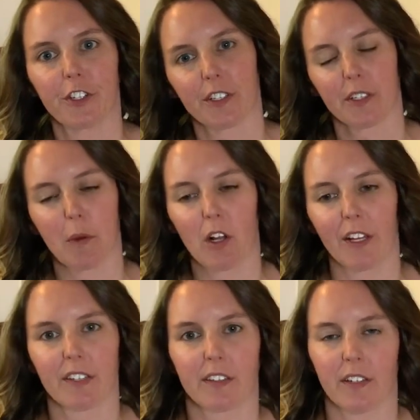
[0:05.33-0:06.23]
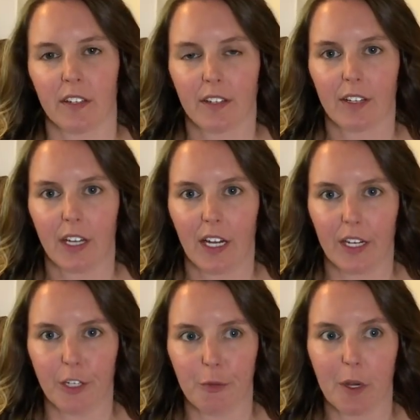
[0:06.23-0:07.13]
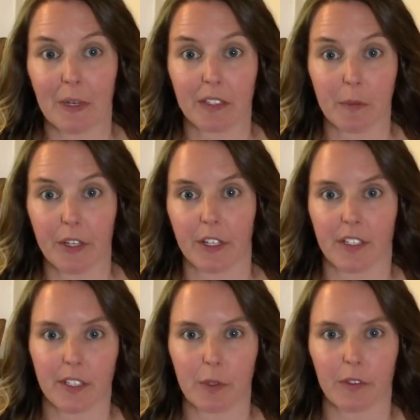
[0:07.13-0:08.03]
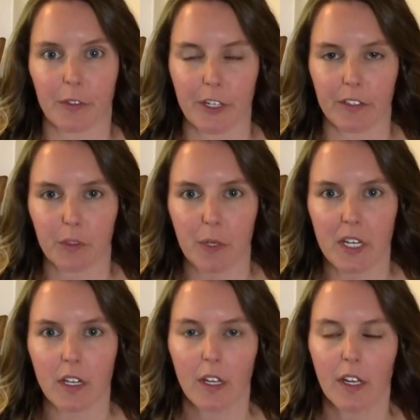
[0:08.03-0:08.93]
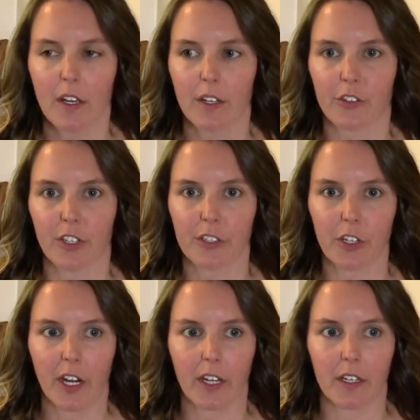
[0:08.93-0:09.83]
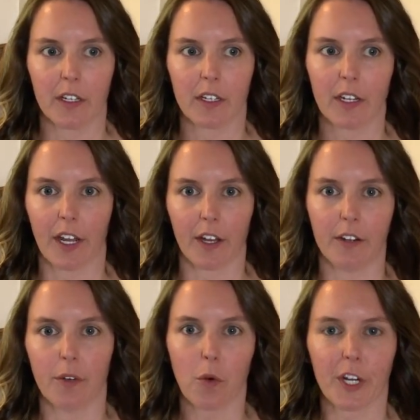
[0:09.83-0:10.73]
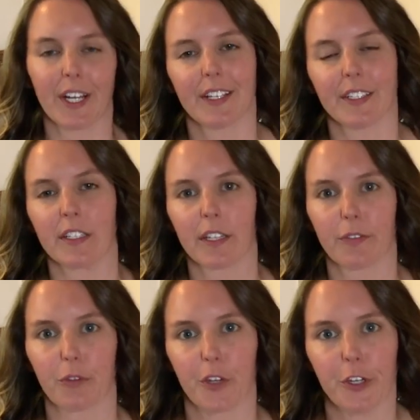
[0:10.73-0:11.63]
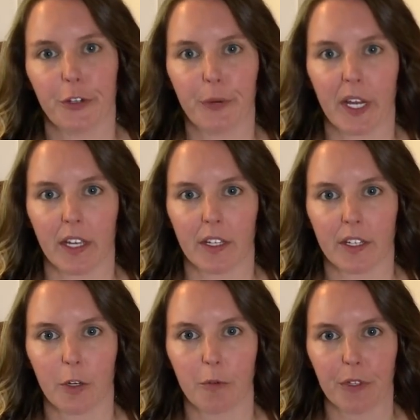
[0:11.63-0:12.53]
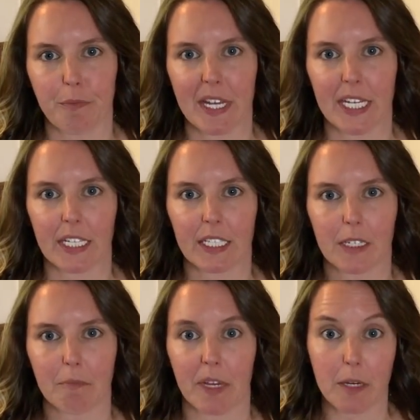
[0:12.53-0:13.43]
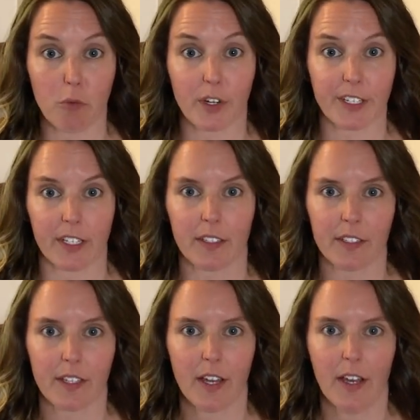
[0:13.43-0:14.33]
just a small lesson about some of the things that we're learning this week. Just try to kind of organize it for you and hopefully make more sense.